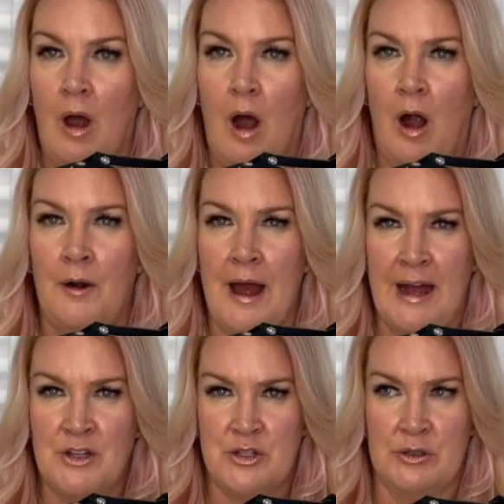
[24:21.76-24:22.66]
are
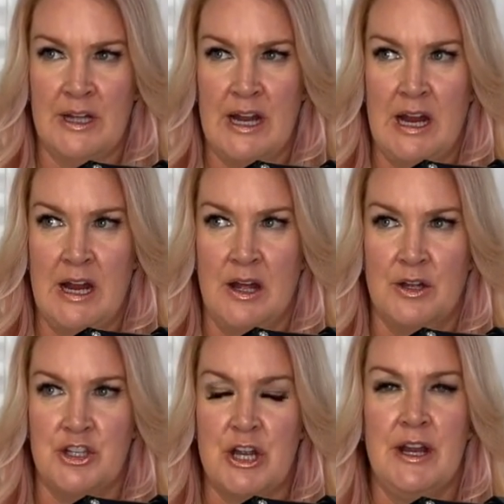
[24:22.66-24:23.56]
actually
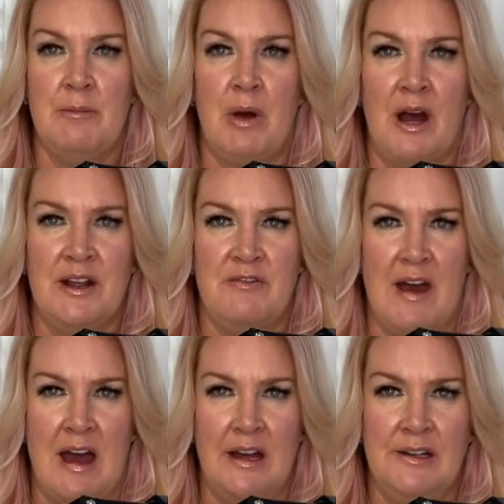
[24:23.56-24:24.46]
shedding body
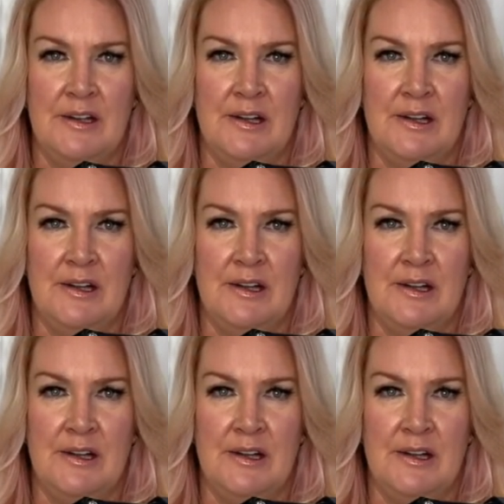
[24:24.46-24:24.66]
fat